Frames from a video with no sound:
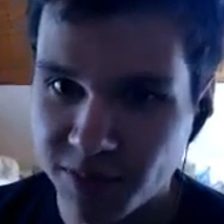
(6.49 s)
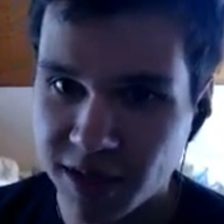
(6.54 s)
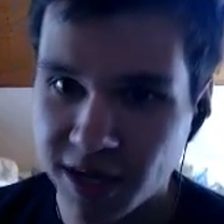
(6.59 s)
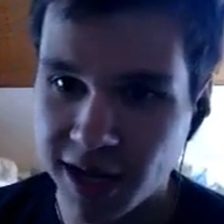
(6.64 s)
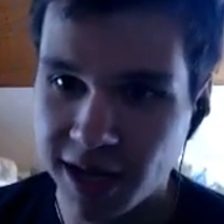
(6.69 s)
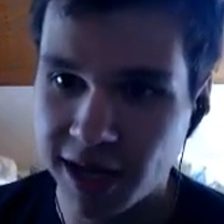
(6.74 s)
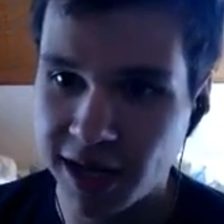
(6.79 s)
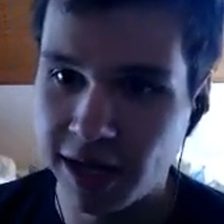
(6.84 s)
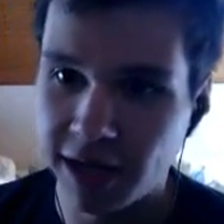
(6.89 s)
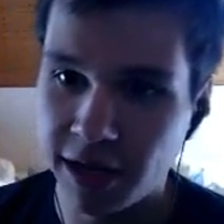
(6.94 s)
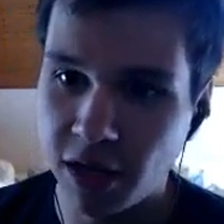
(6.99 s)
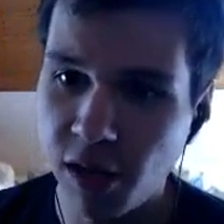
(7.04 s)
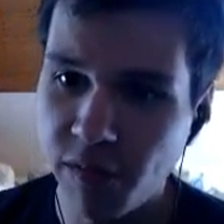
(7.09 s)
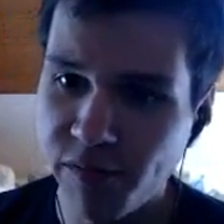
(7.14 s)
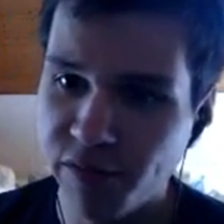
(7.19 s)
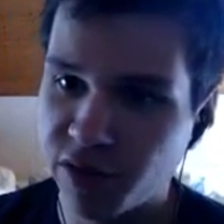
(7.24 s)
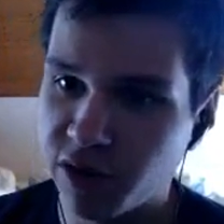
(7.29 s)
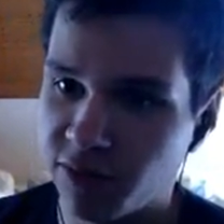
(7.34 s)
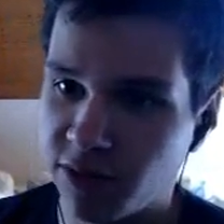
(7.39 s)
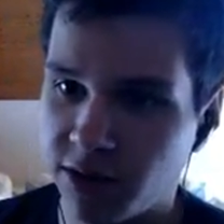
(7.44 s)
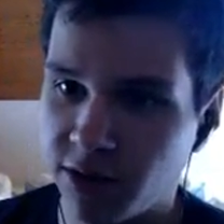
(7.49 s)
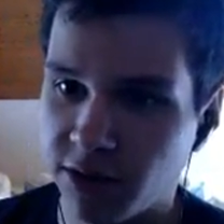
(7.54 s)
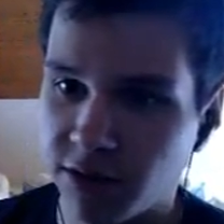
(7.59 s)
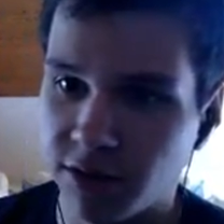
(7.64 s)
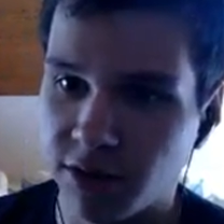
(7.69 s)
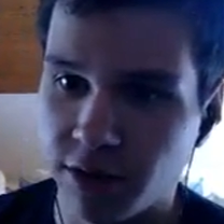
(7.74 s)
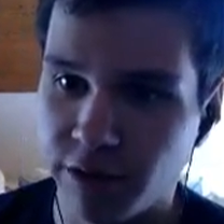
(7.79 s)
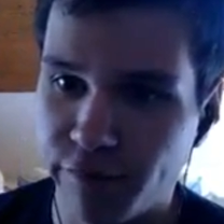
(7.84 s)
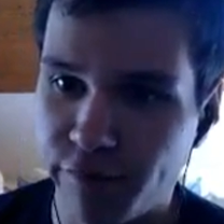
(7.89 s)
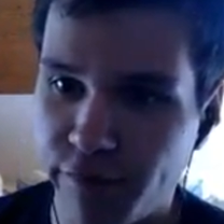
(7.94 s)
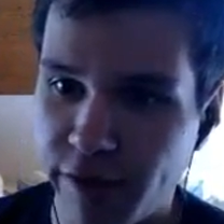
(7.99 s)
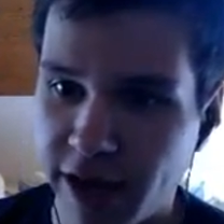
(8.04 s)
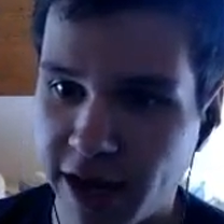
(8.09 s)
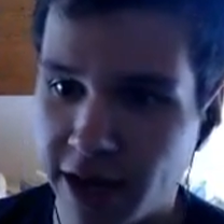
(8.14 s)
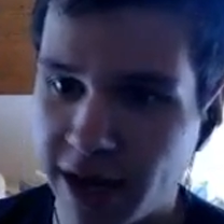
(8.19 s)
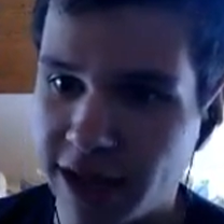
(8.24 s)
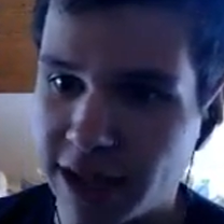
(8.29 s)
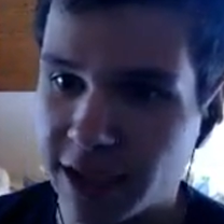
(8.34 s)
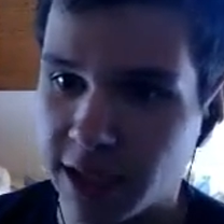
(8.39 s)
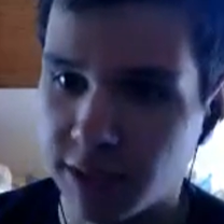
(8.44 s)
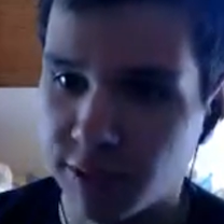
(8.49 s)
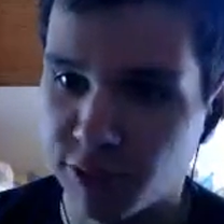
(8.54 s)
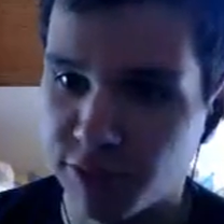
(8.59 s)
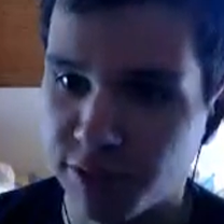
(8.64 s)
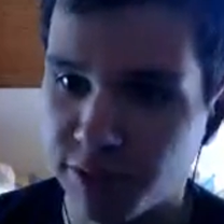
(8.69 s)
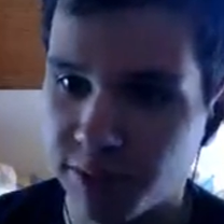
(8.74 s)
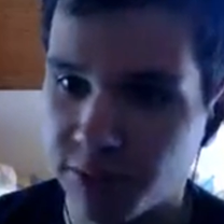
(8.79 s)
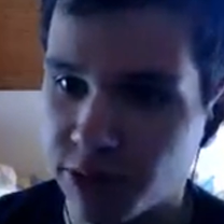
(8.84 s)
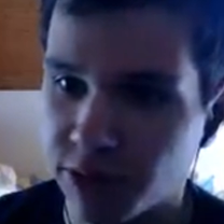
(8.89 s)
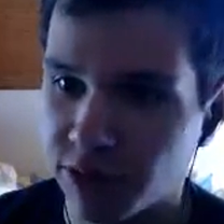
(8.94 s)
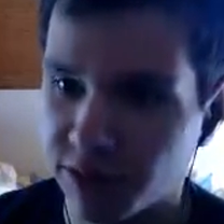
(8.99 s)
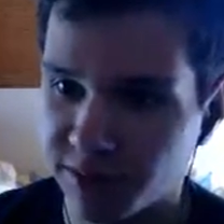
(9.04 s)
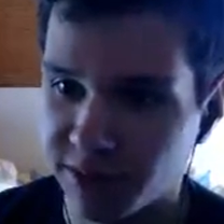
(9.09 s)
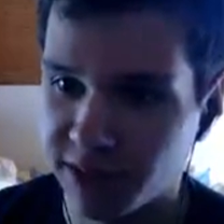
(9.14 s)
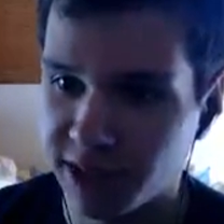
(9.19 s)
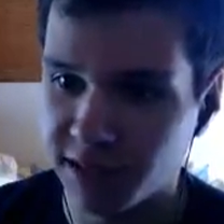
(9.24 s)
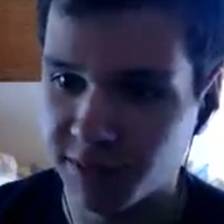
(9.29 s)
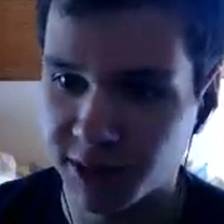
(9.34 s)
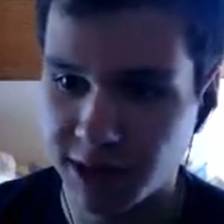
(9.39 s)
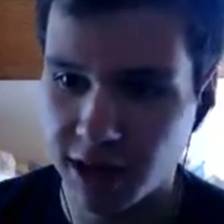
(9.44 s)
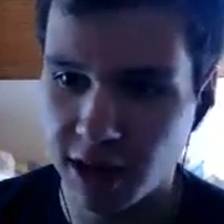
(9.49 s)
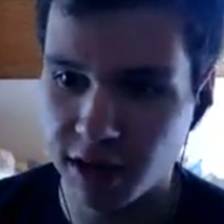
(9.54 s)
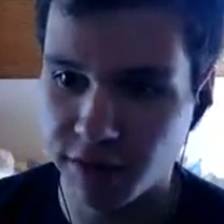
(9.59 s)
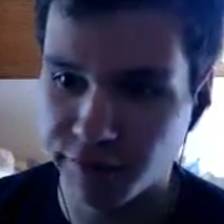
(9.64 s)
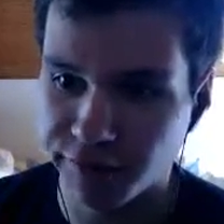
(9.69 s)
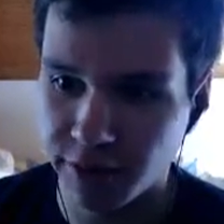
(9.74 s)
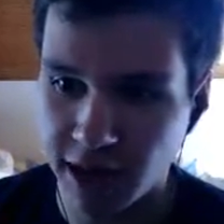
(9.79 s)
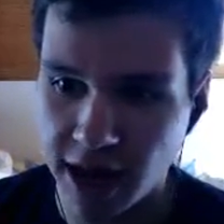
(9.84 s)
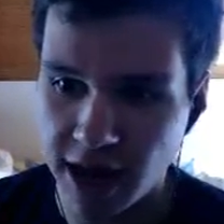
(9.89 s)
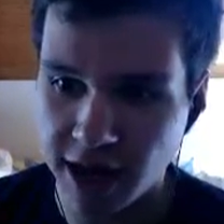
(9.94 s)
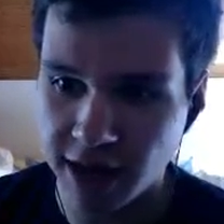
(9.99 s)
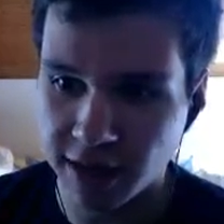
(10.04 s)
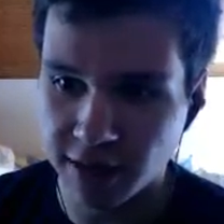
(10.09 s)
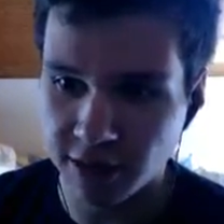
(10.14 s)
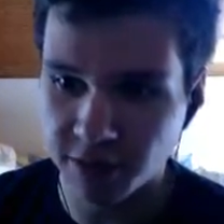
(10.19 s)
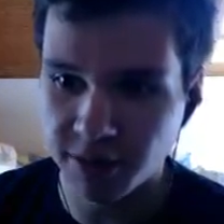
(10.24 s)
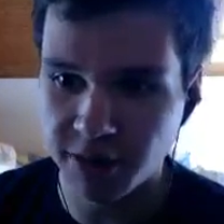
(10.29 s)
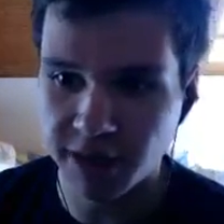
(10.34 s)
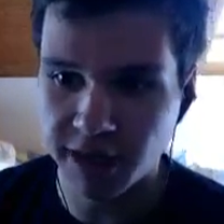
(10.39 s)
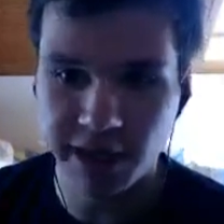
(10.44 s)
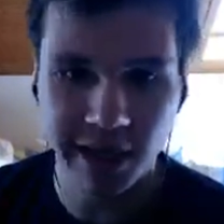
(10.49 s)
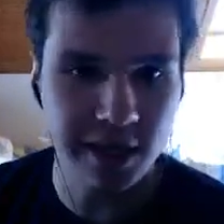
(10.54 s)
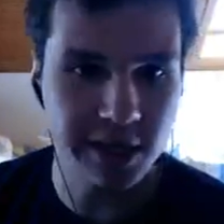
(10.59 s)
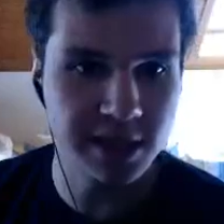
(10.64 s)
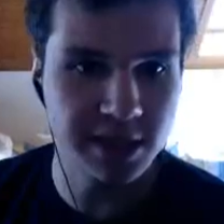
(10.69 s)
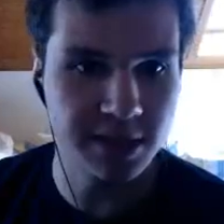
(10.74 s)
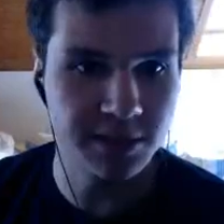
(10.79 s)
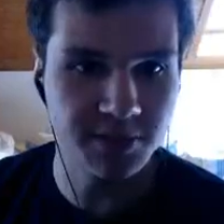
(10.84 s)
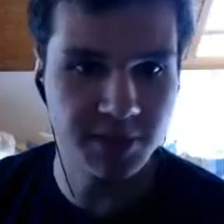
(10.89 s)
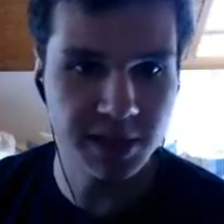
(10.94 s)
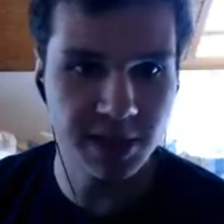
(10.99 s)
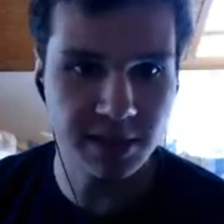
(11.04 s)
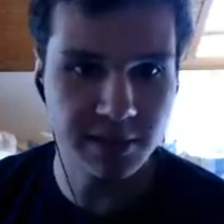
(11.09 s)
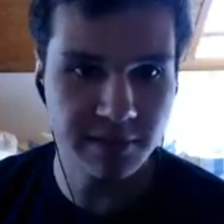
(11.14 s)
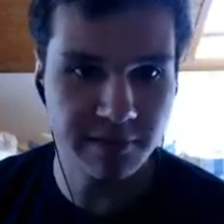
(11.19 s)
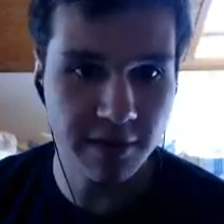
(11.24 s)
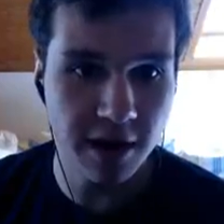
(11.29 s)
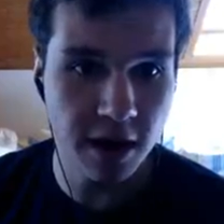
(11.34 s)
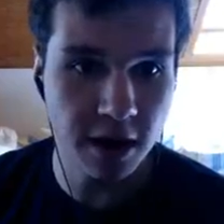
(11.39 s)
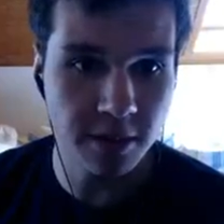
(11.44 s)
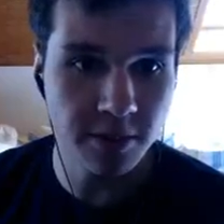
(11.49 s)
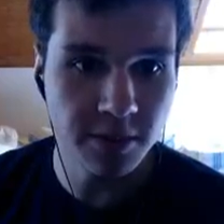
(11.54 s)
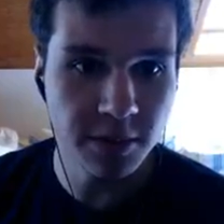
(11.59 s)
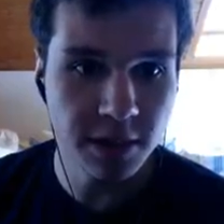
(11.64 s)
And hopefully we are not gonna fail utterly with him because my team is kind of reliant on me getting some decent farm.